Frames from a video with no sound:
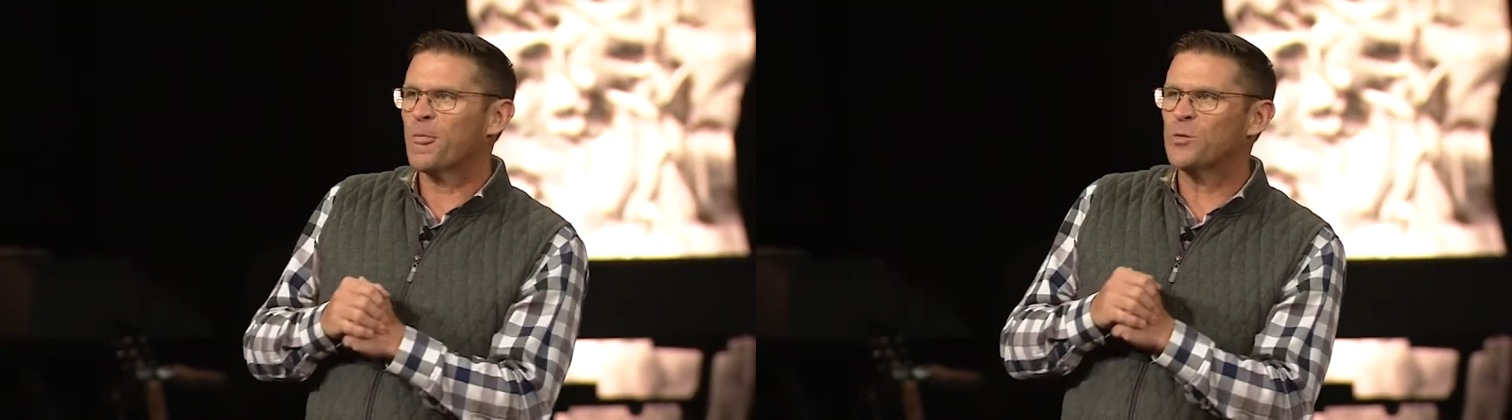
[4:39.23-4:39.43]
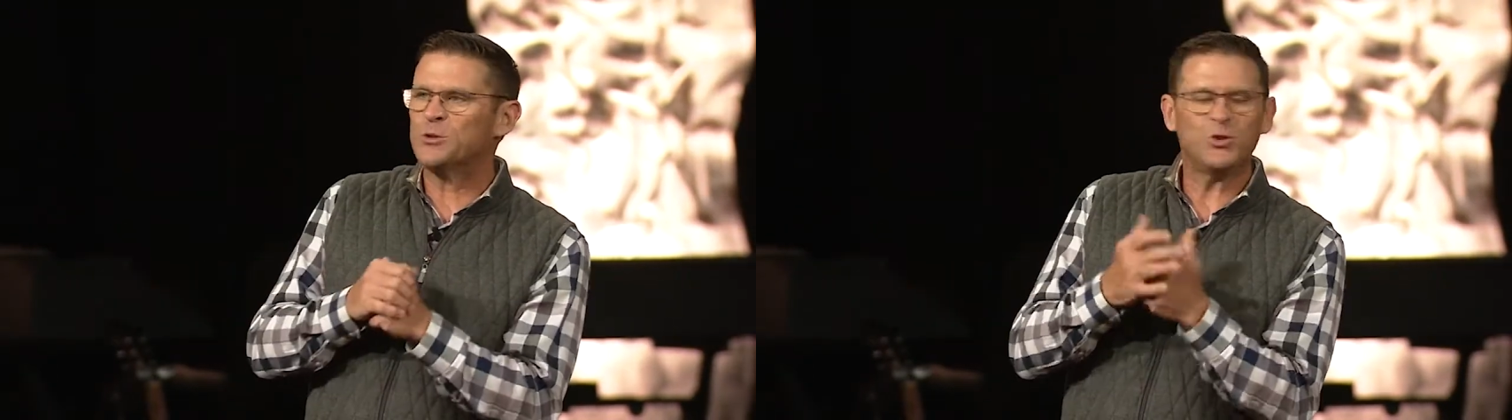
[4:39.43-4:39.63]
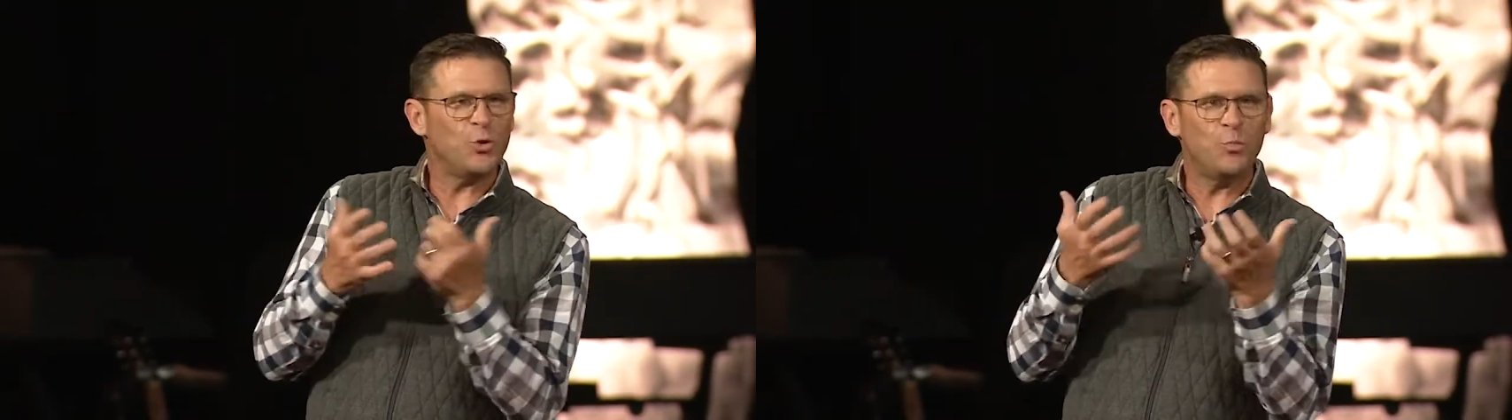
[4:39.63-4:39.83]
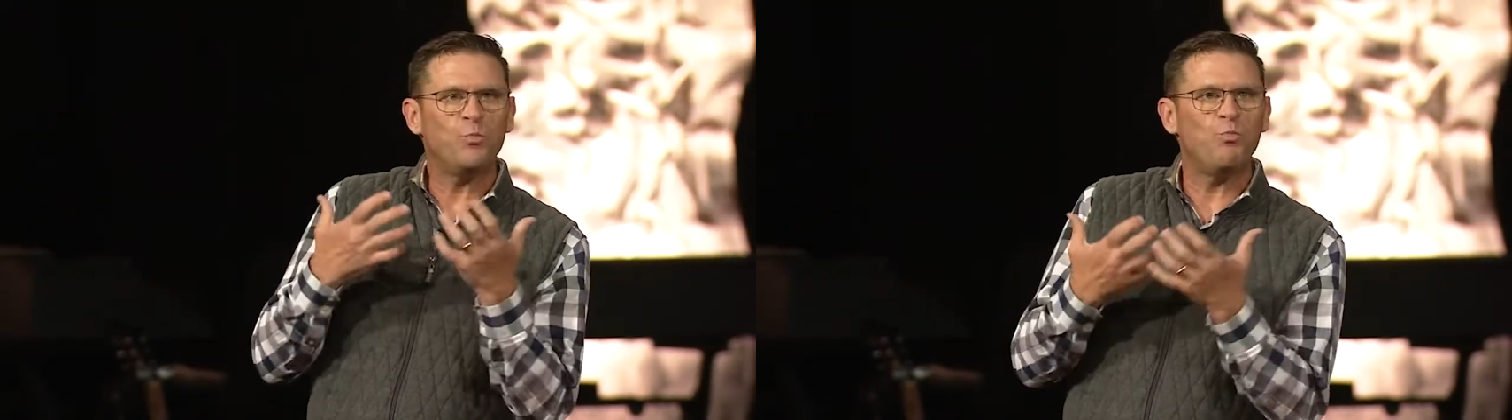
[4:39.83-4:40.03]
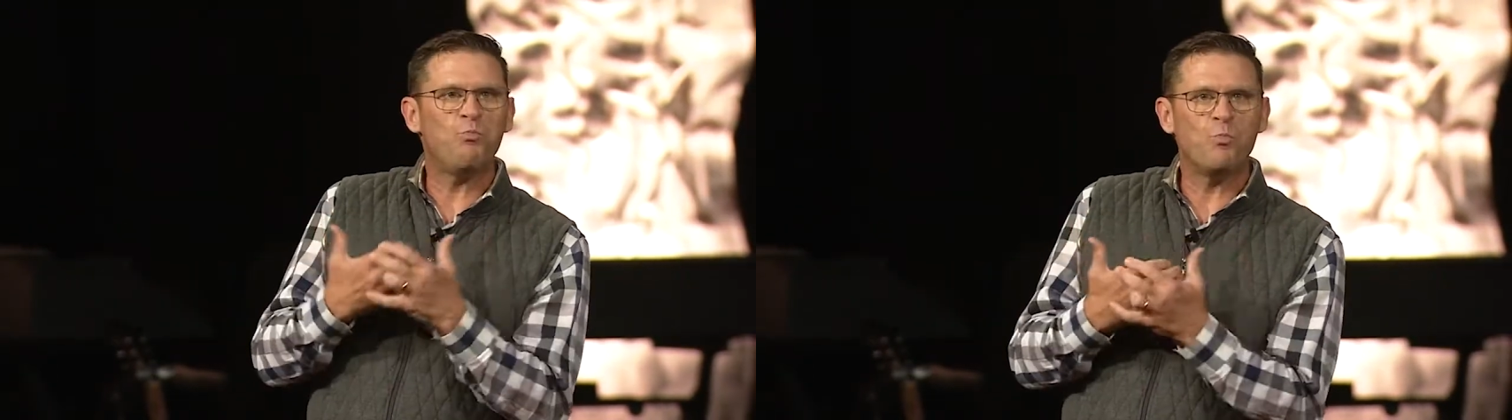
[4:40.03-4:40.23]
would you
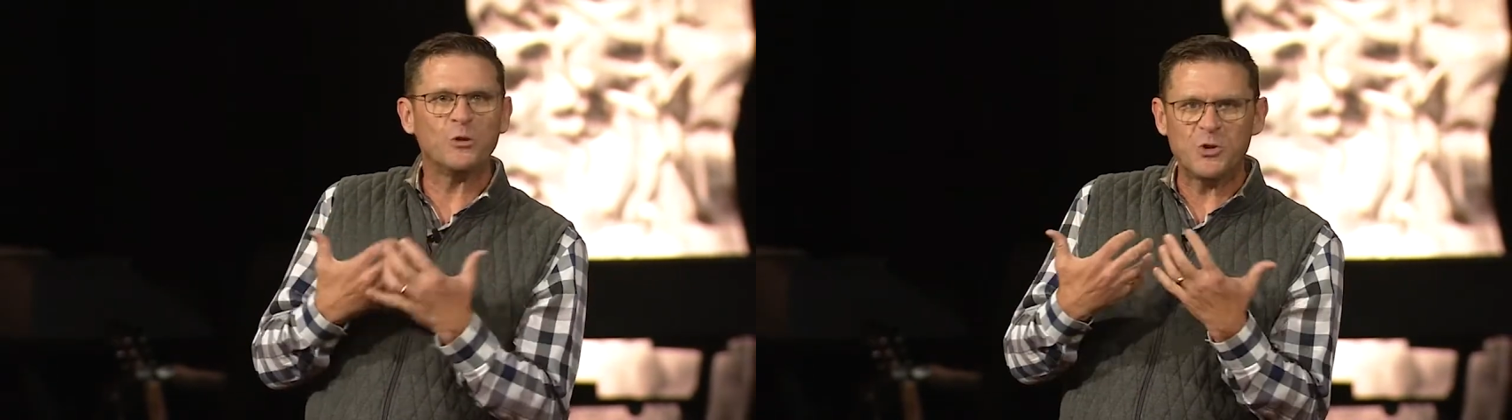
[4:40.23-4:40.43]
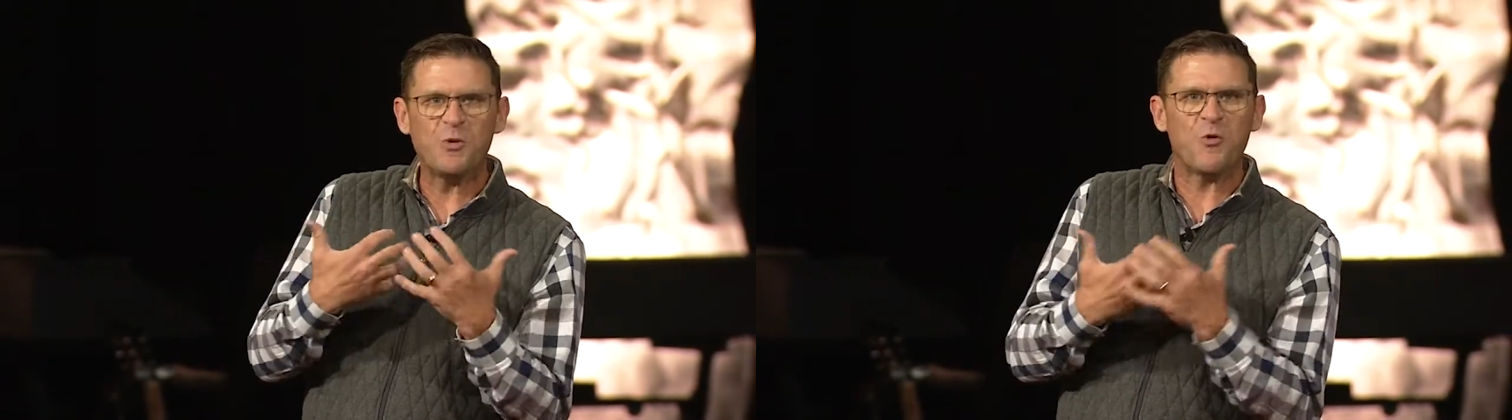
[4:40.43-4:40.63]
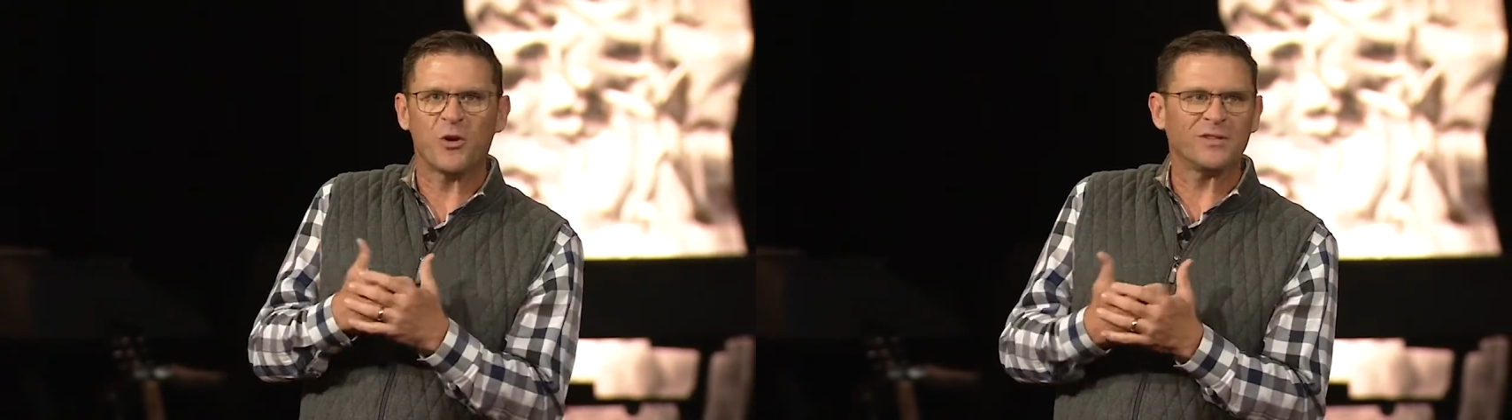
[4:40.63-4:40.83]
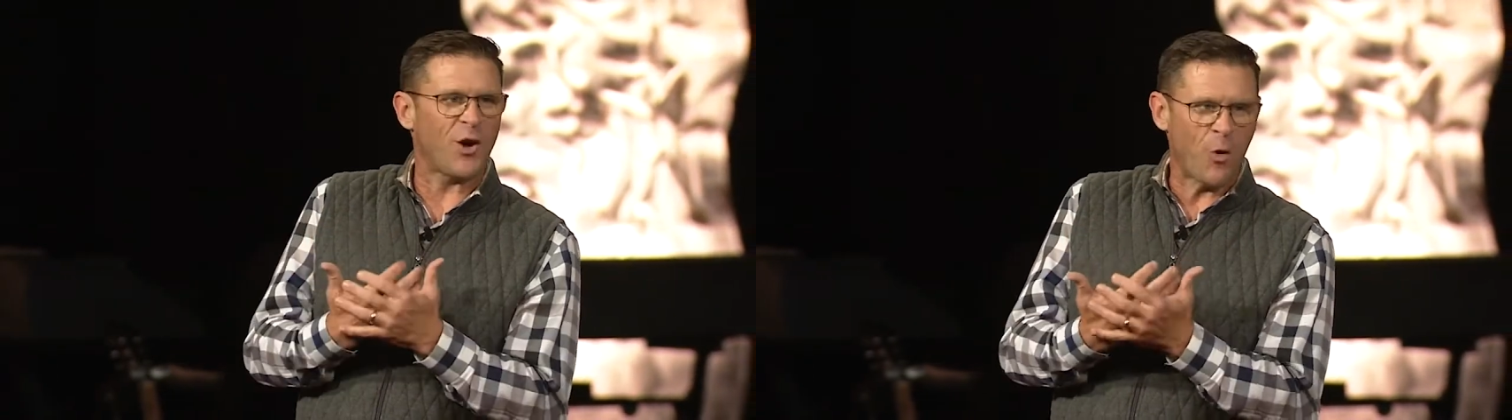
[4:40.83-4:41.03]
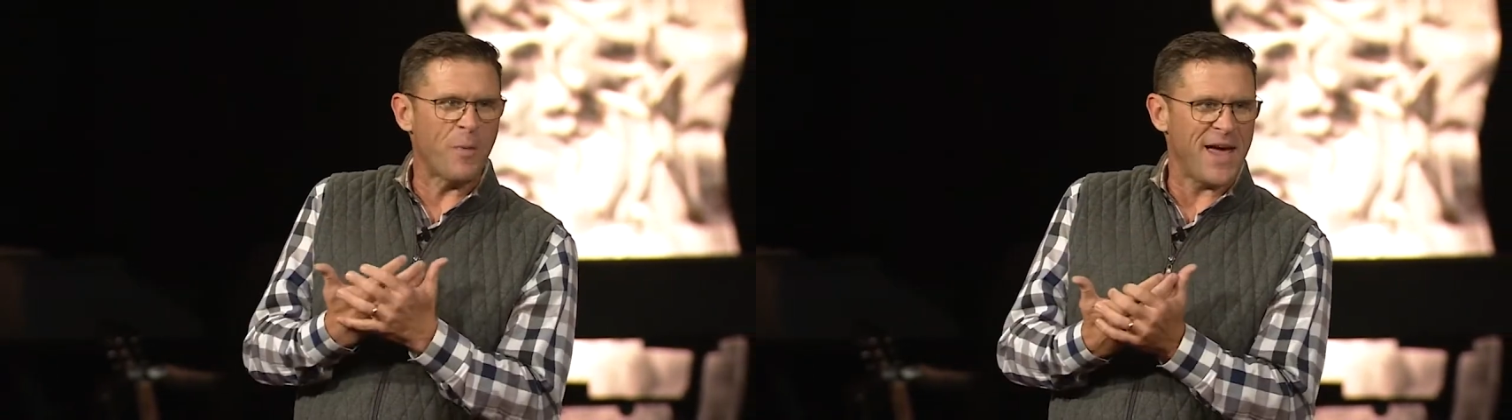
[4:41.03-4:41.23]
be willing
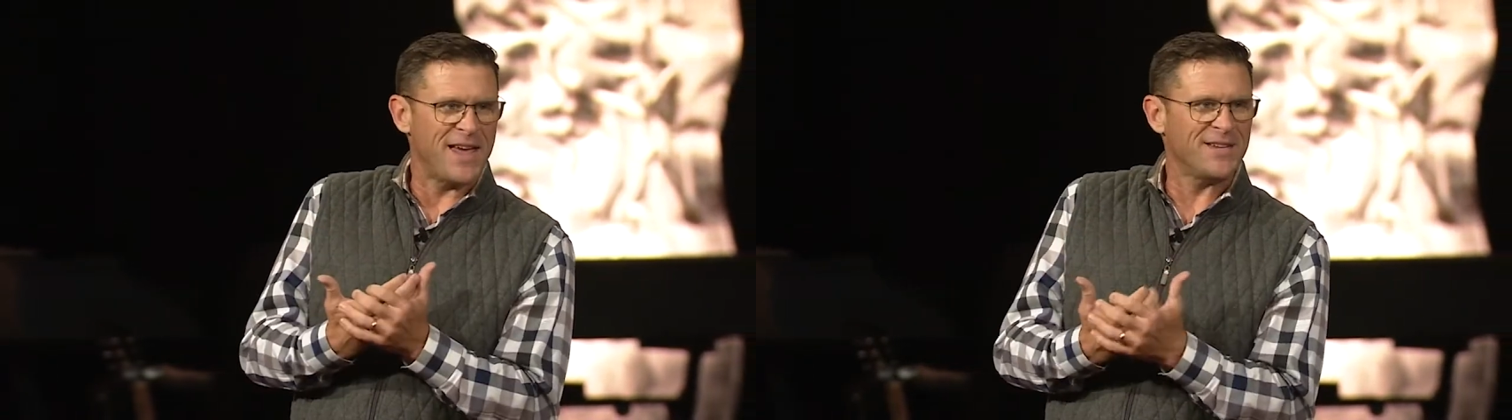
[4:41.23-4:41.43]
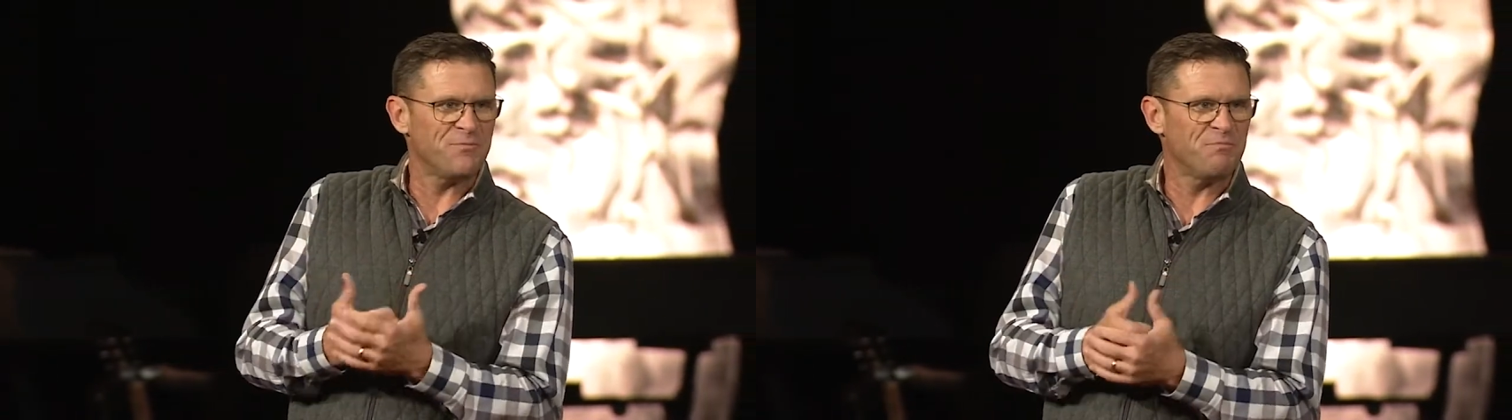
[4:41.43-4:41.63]
to hold my hand?